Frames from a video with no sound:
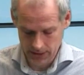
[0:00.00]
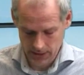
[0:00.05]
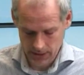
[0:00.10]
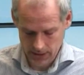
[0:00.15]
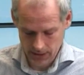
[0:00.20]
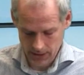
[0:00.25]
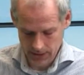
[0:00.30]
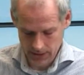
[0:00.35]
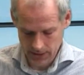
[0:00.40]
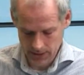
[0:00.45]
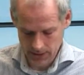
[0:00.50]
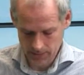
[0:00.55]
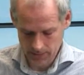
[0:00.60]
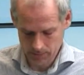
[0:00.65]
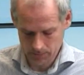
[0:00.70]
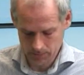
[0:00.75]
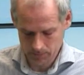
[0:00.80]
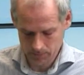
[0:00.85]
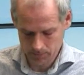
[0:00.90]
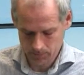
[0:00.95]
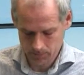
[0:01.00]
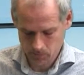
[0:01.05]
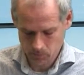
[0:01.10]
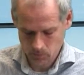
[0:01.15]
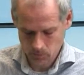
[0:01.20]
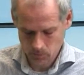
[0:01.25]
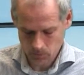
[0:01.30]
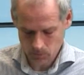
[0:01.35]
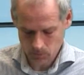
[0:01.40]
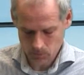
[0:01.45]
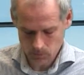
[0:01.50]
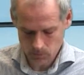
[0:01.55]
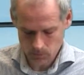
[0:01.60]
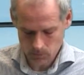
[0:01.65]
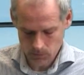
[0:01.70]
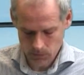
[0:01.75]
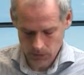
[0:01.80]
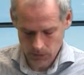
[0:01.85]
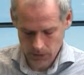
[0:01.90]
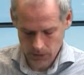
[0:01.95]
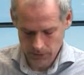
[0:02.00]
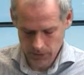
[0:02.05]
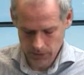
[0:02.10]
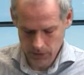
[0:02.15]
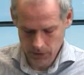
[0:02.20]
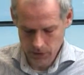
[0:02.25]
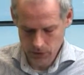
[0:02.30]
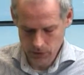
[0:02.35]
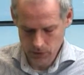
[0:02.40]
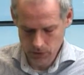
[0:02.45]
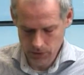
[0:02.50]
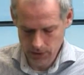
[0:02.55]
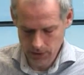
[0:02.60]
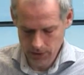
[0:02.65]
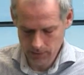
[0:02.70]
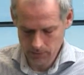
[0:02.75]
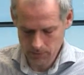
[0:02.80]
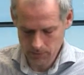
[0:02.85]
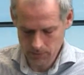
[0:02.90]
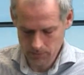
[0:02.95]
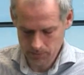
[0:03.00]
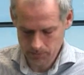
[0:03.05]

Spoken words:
If I go,